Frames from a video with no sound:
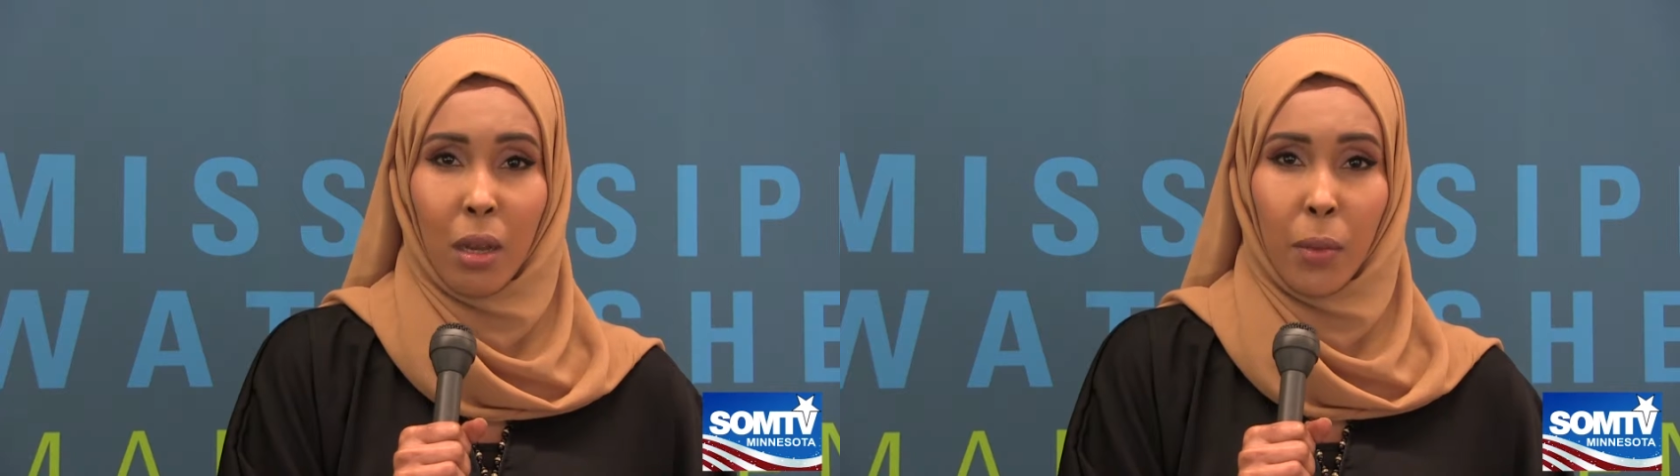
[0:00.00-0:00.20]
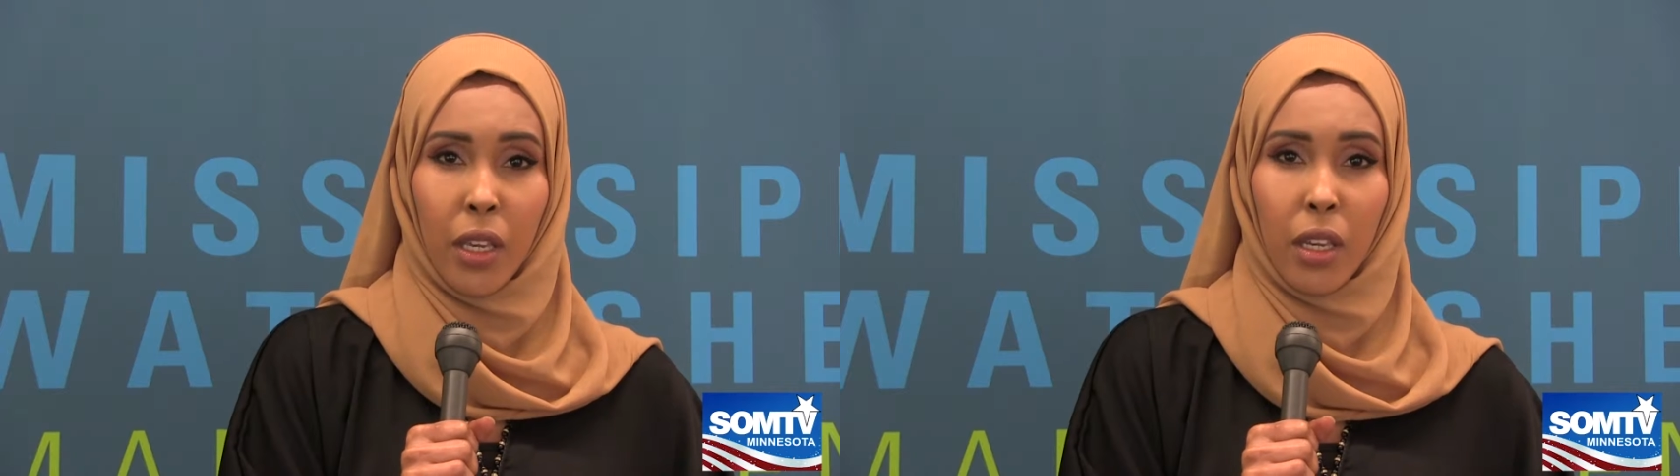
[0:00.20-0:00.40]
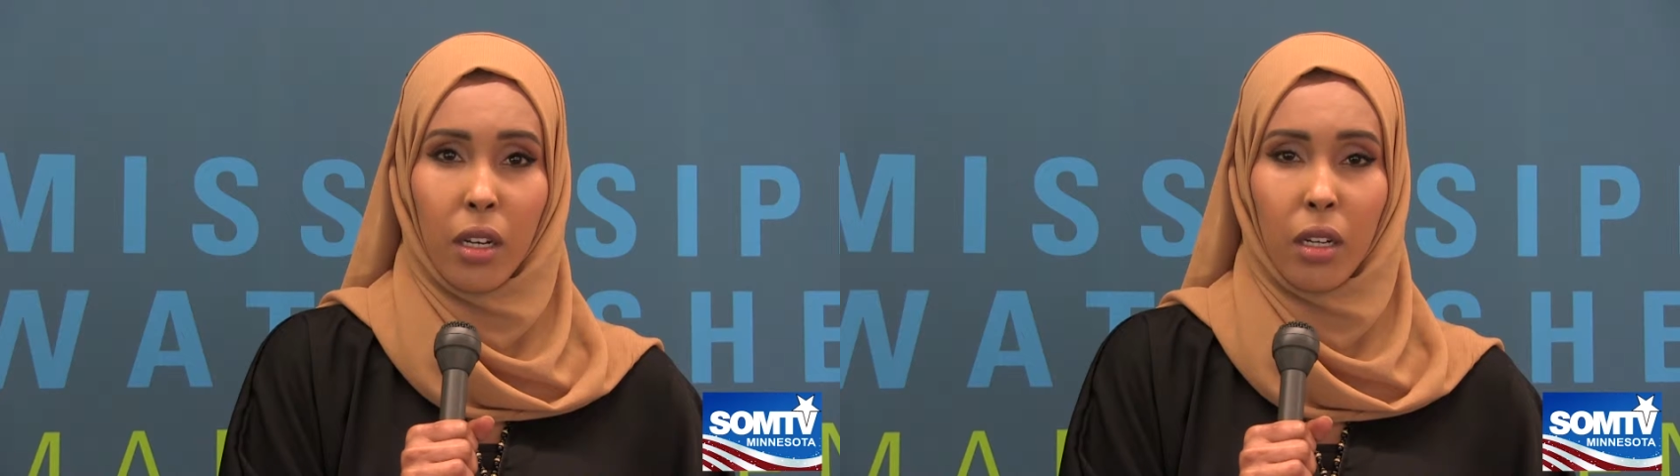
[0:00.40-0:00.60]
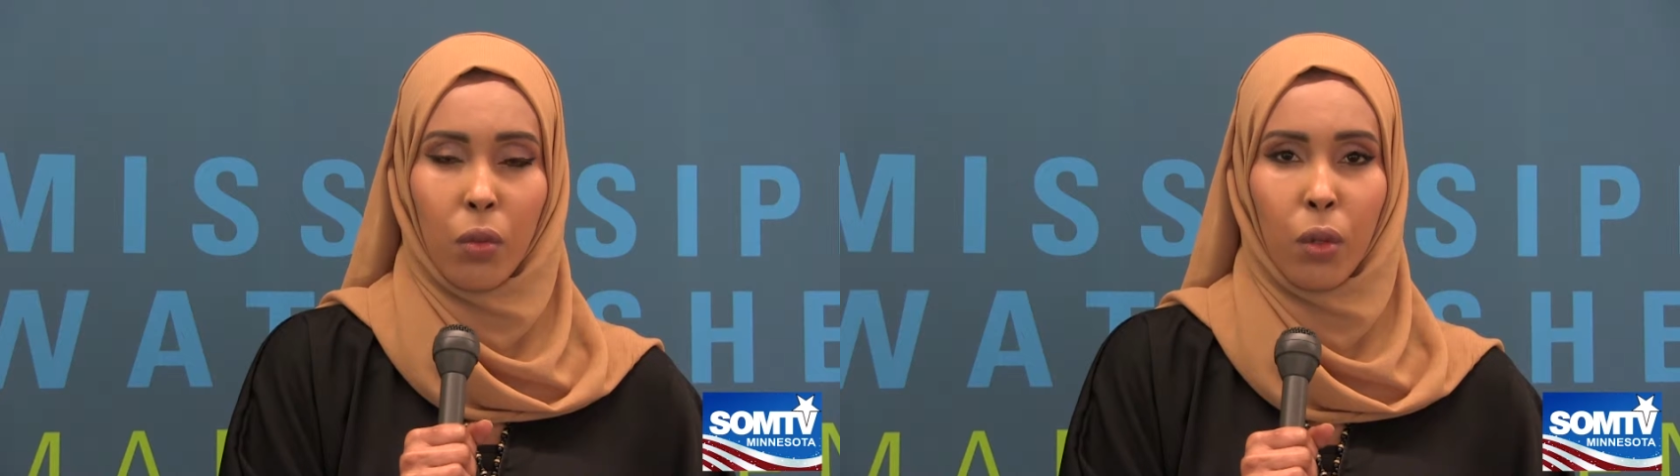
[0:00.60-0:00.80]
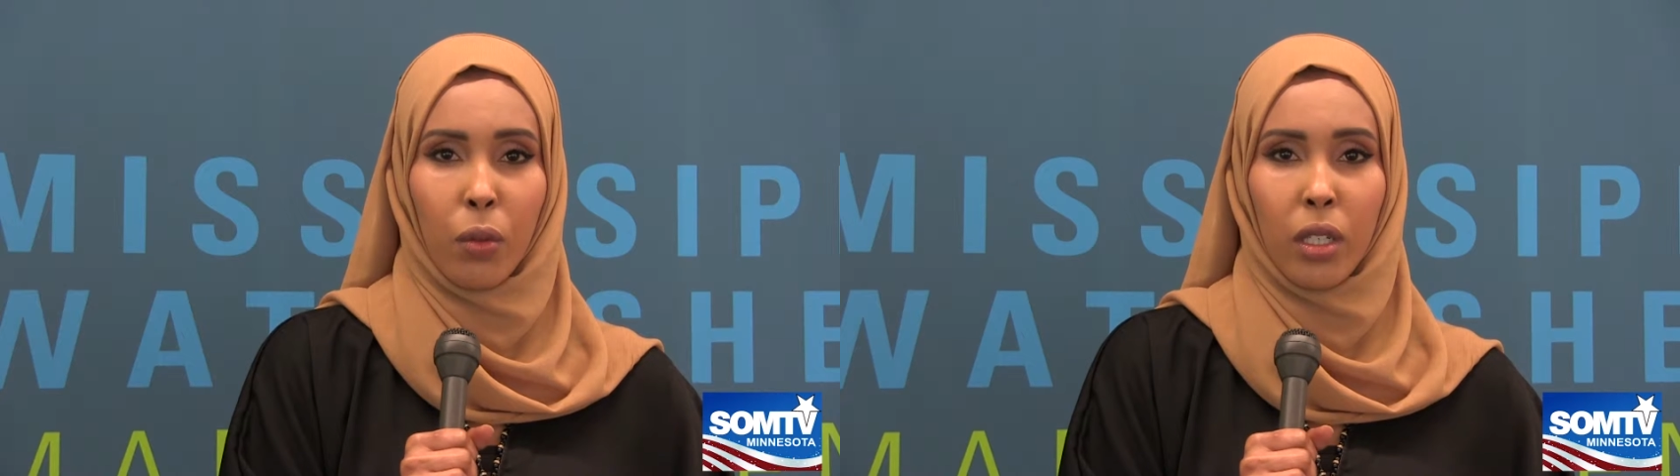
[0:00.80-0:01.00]
stop here.
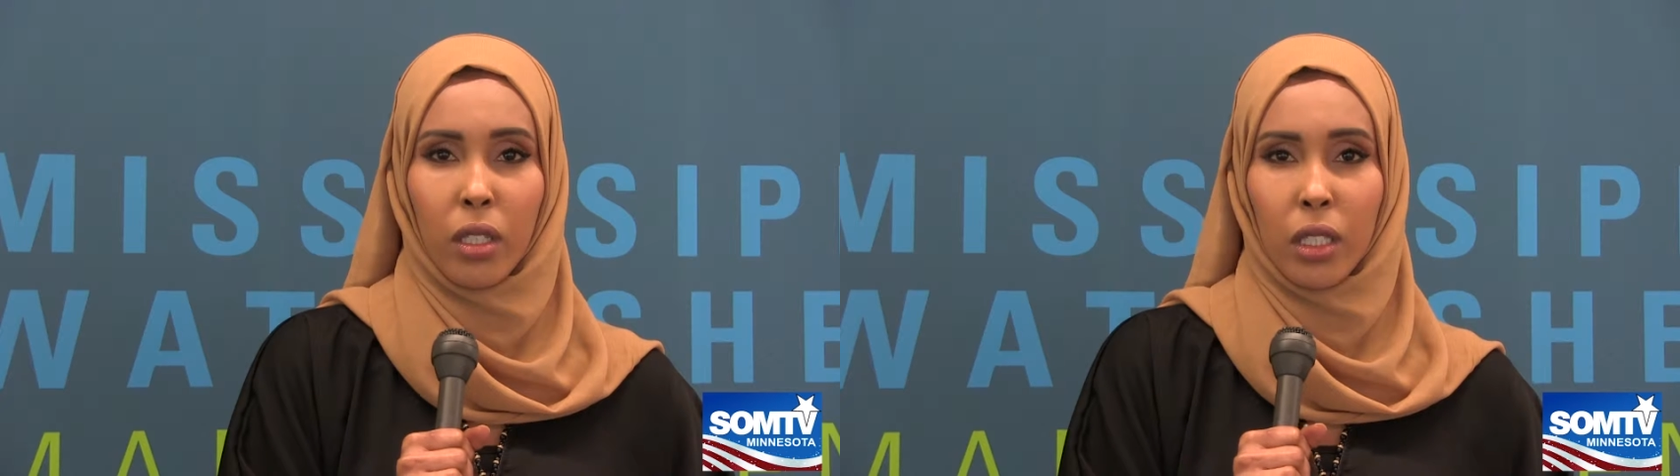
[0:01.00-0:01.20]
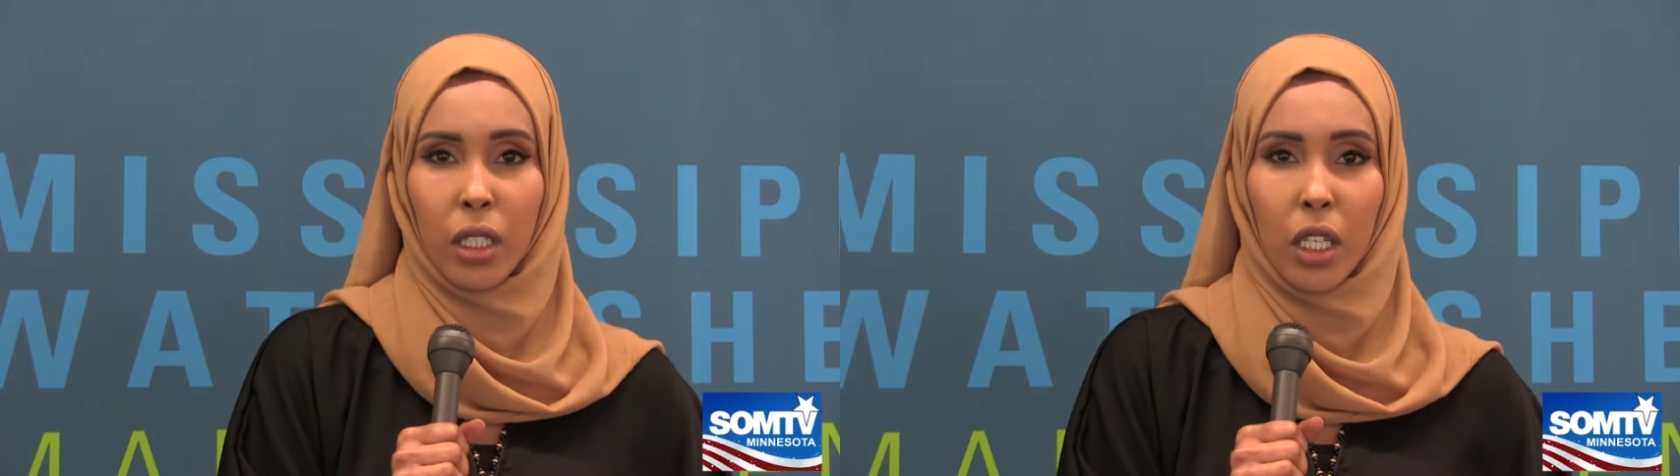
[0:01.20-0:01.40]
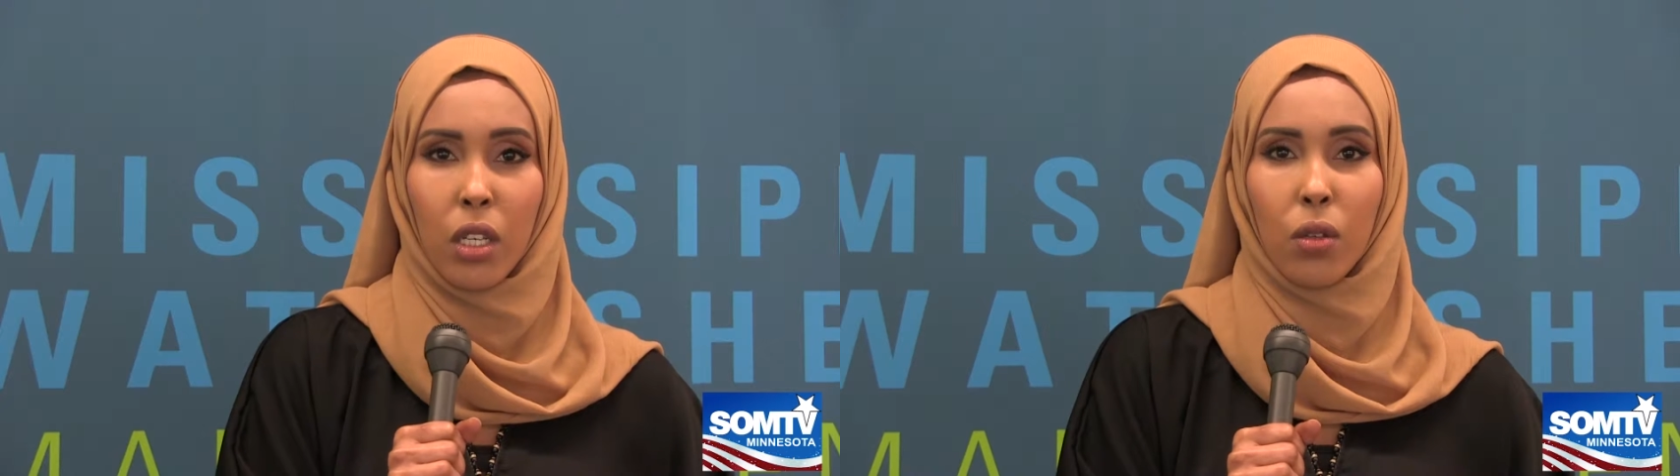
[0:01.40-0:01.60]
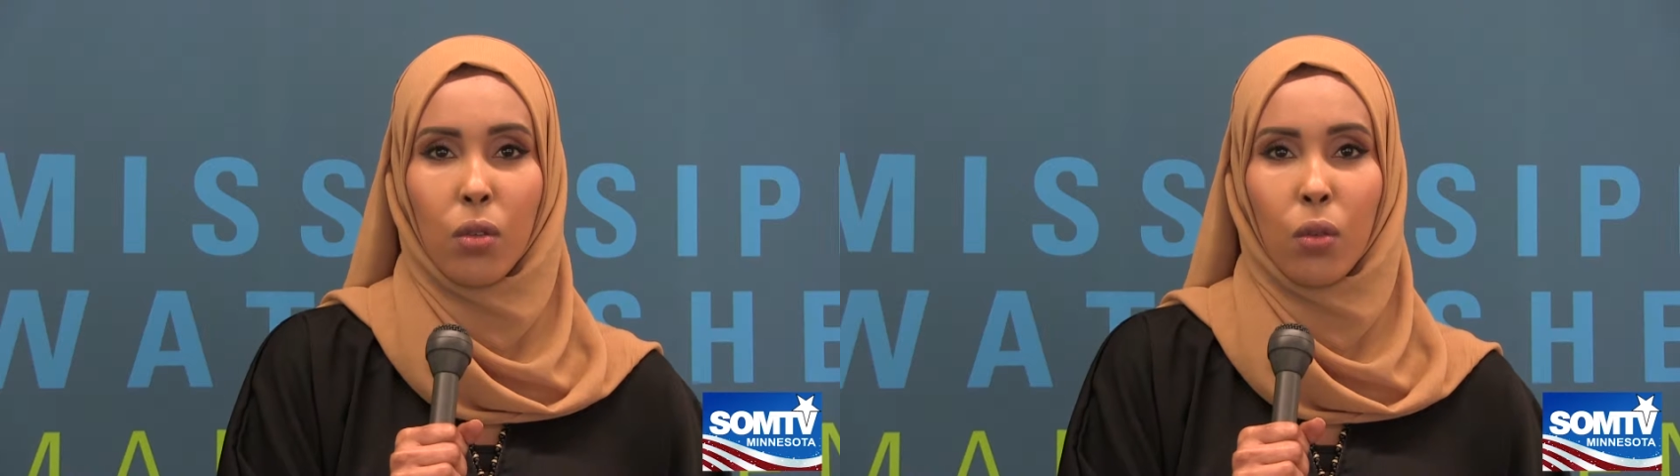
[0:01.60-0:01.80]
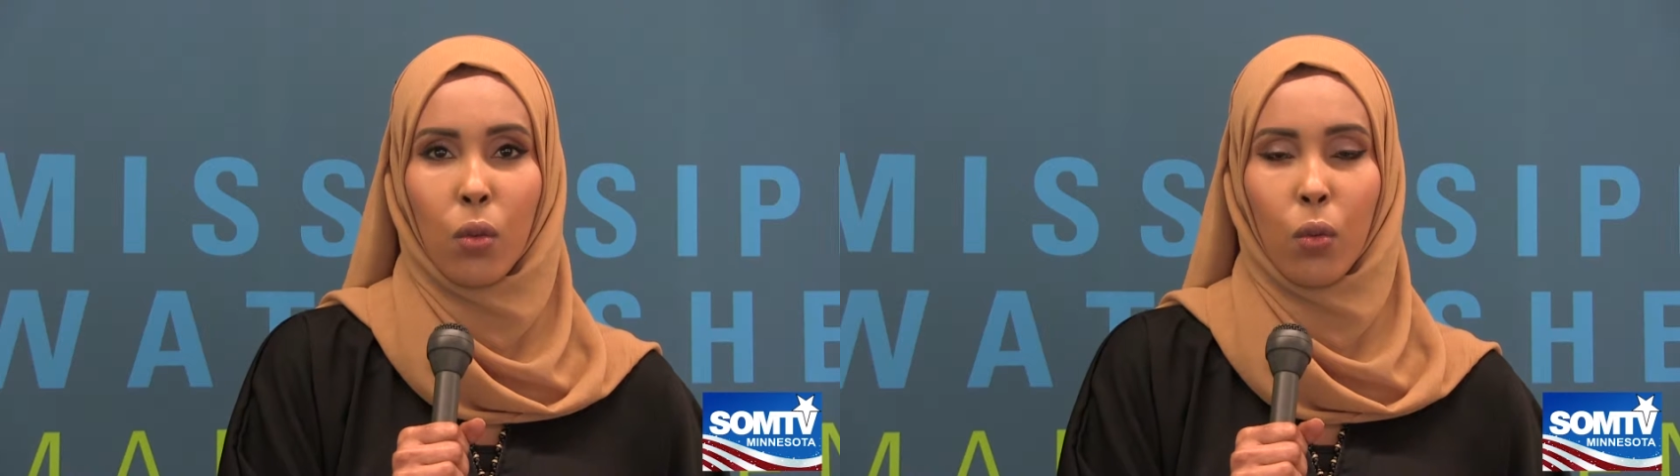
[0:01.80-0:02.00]
We want to
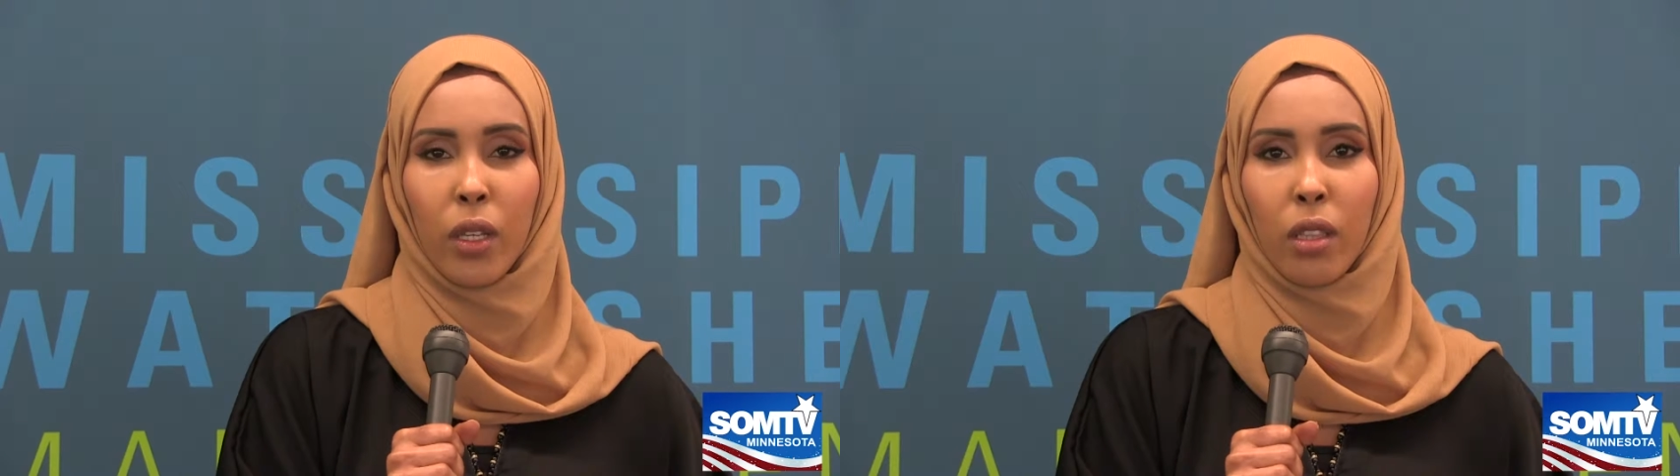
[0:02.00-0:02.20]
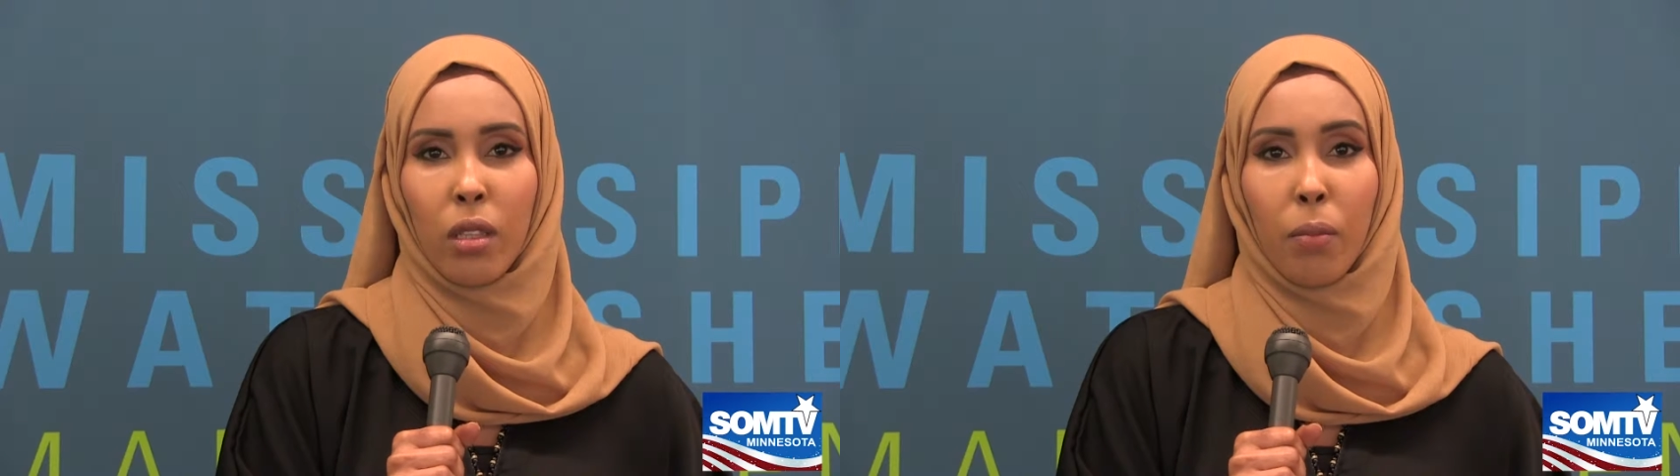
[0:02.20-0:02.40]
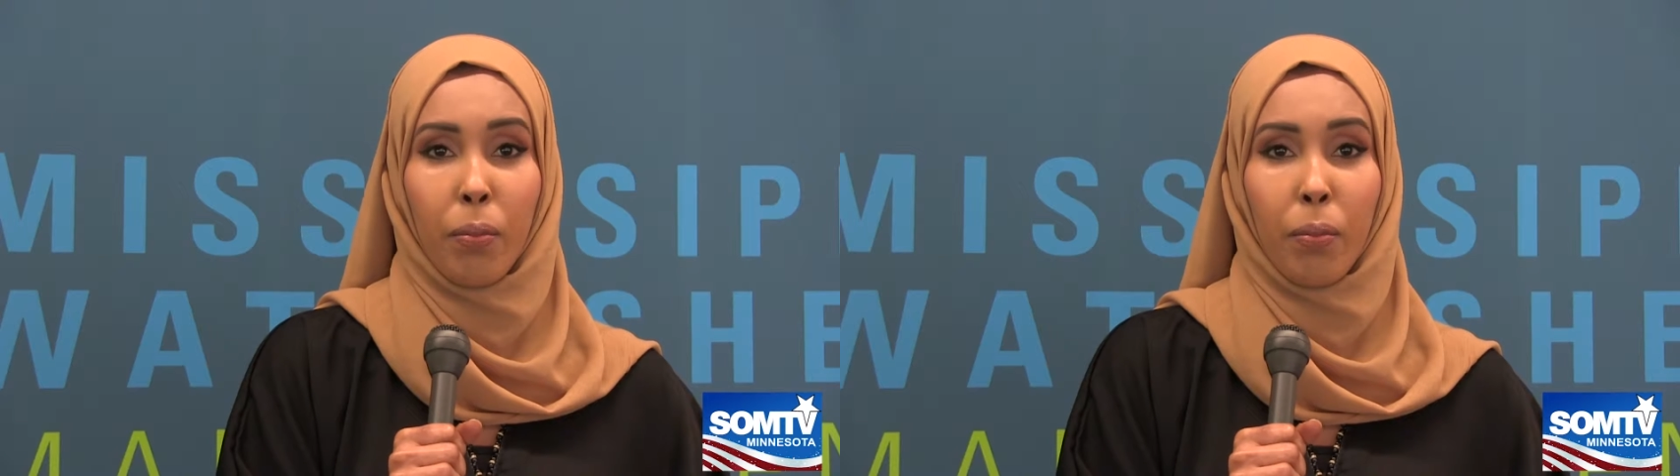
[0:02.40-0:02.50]
continue with